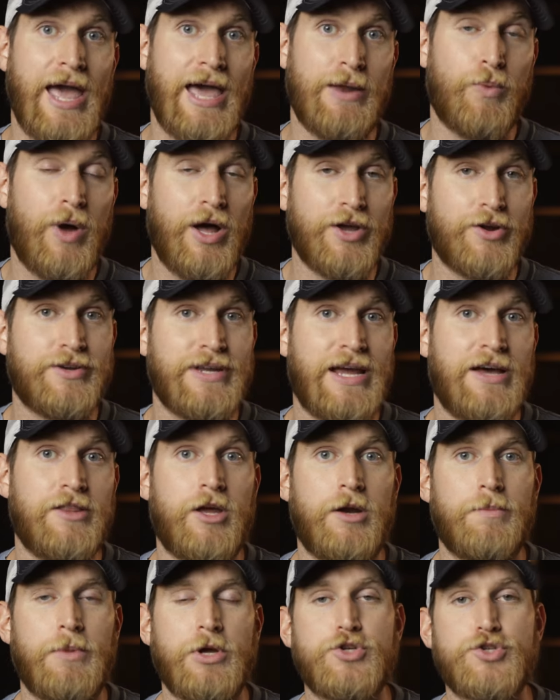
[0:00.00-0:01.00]
And while you're down
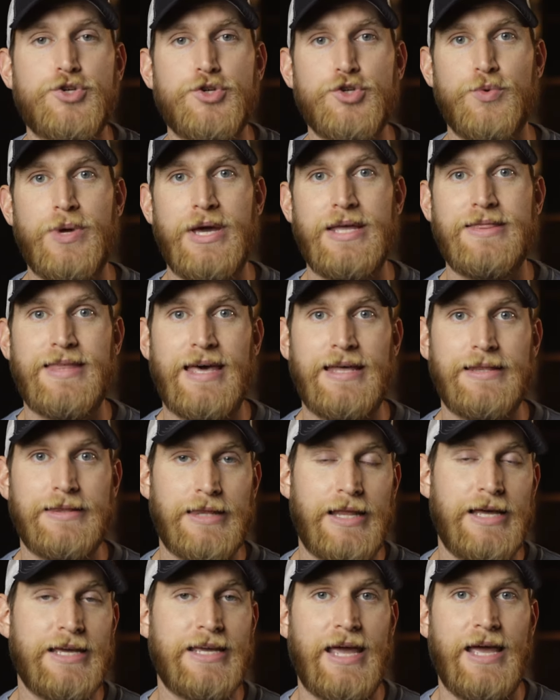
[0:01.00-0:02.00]
there, make sure you hit
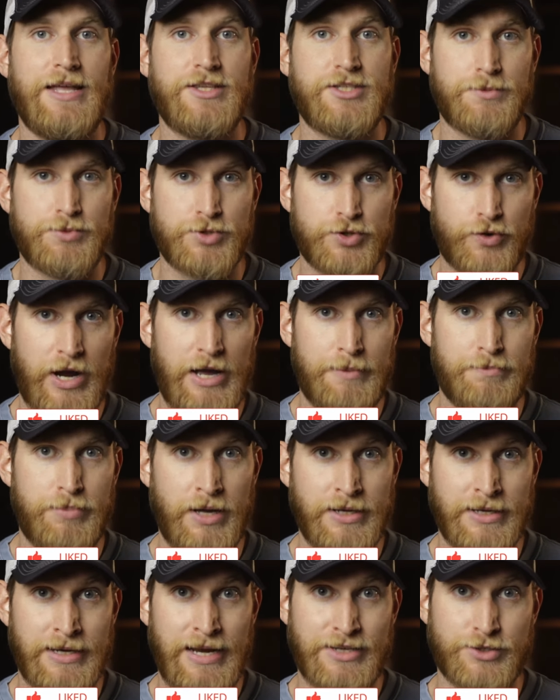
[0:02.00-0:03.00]
that like and subscribe
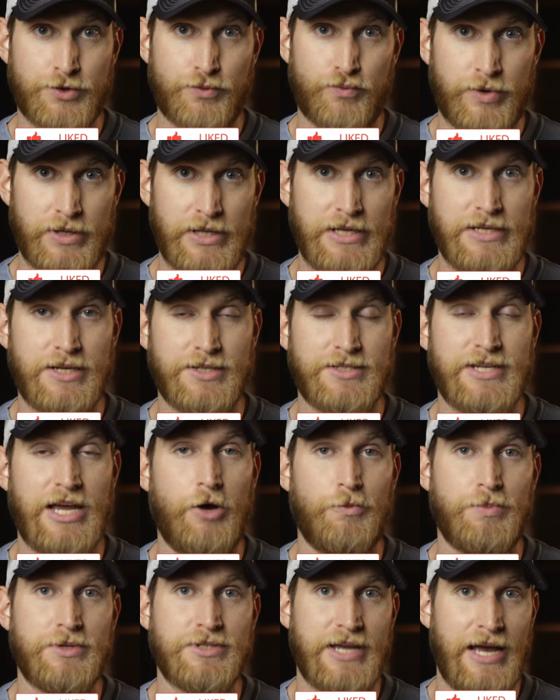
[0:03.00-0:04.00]
button, as it really does
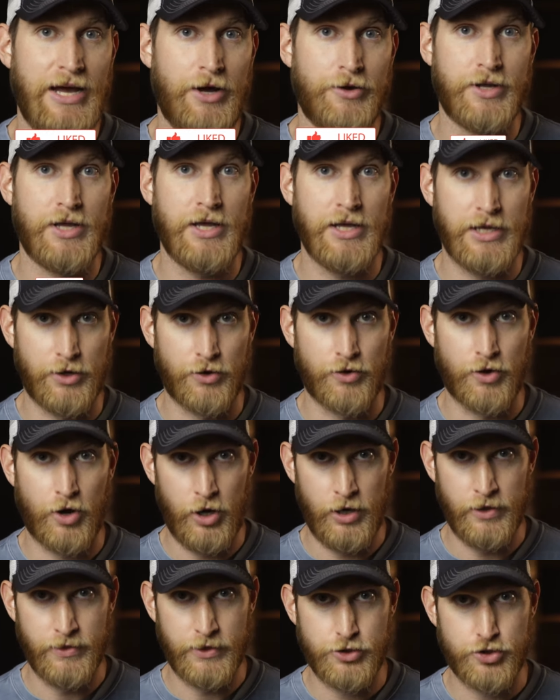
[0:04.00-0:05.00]
help us out here
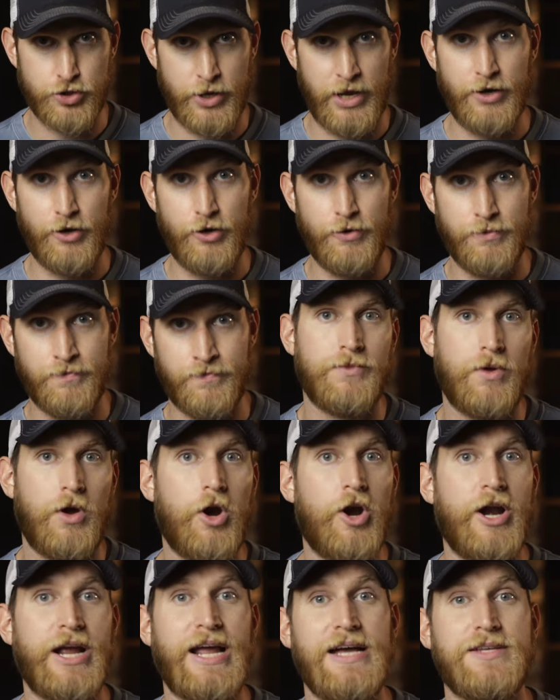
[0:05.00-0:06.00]
on the channel.
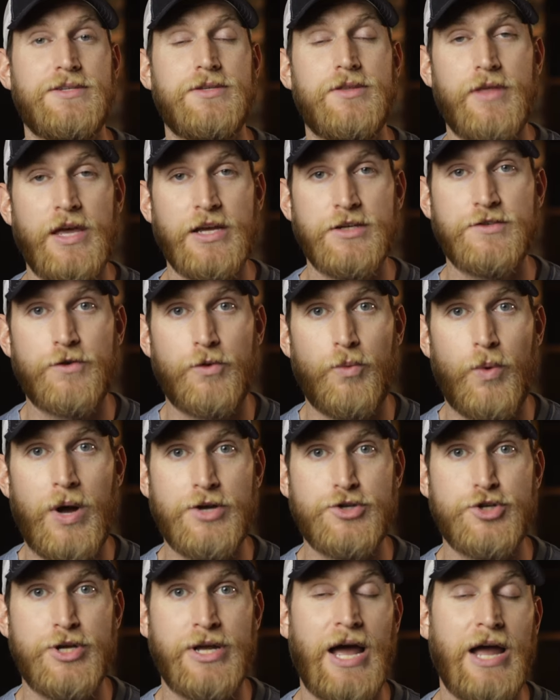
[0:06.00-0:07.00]
All right, guys, thanks for
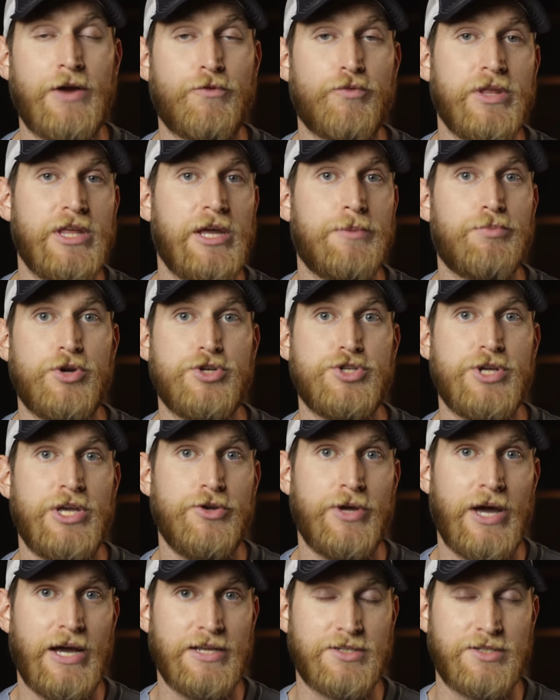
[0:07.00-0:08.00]
watching. I really appreciate
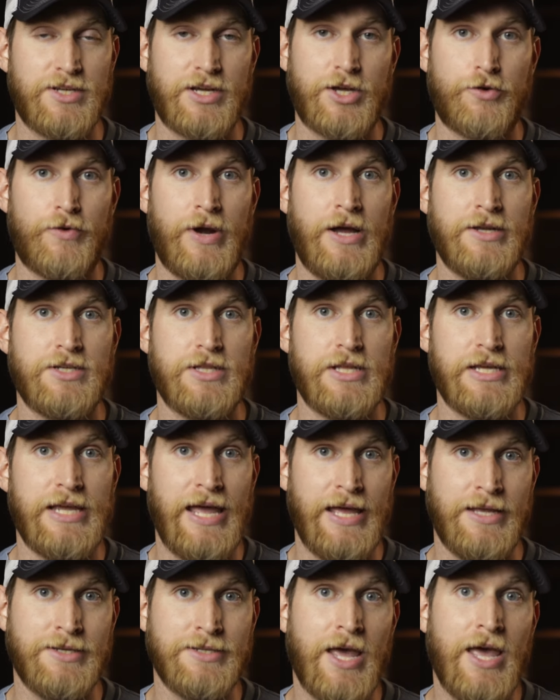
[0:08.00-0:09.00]
you guys sticking around to the
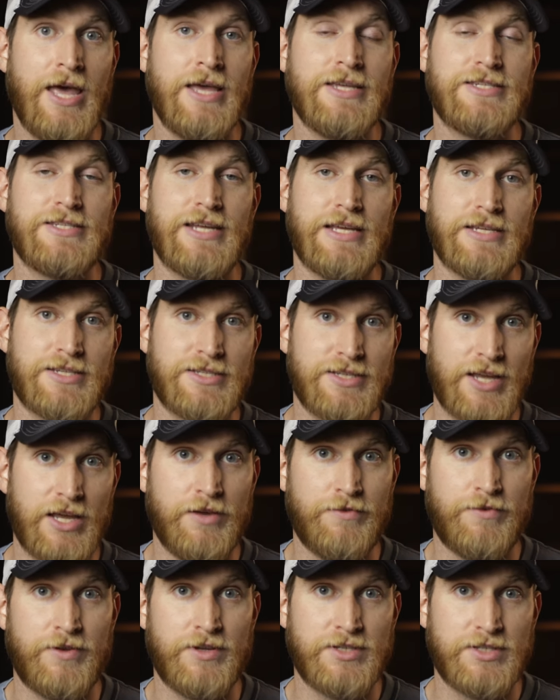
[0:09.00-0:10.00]
end. Stay
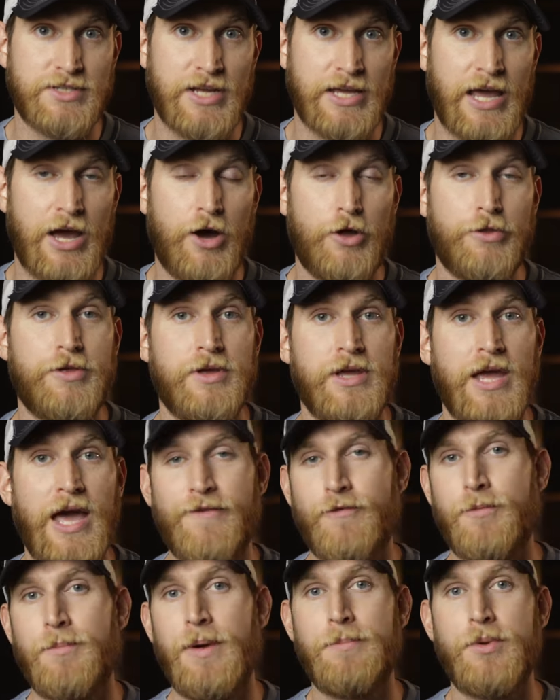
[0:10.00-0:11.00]
safe, stay healthy,
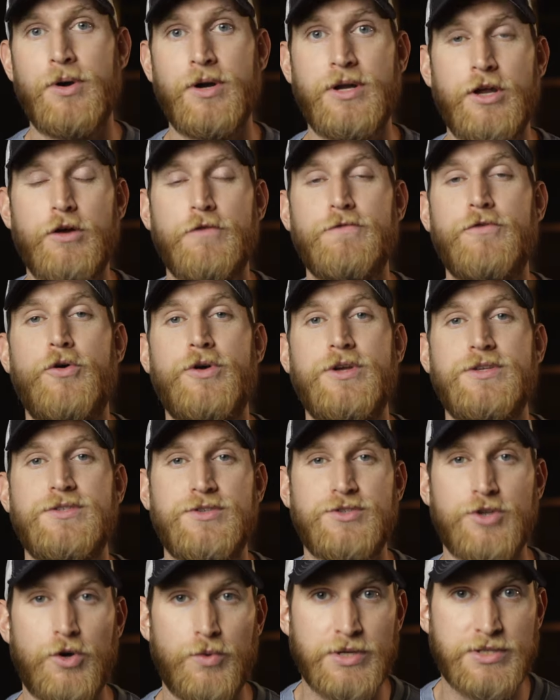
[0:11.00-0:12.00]
and remember, GearFocus
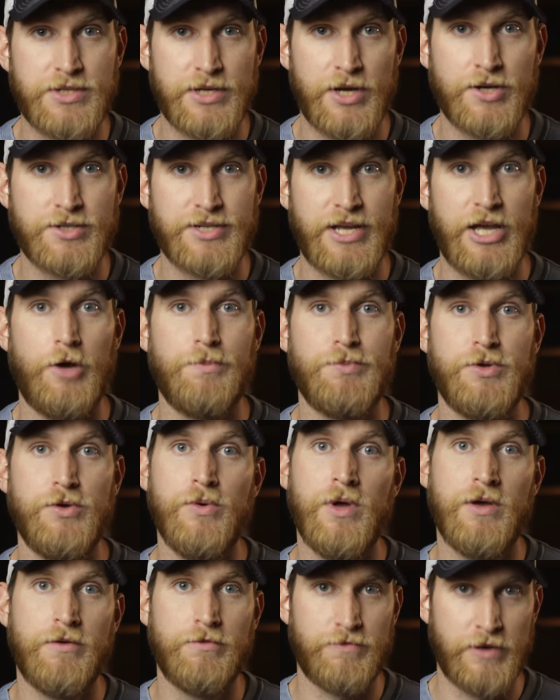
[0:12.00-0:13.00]
is always here to help
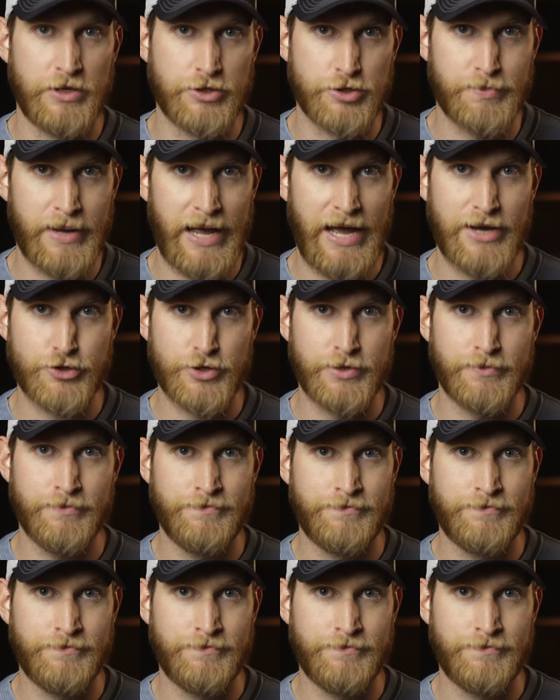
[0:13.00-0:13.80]
you feed your passion.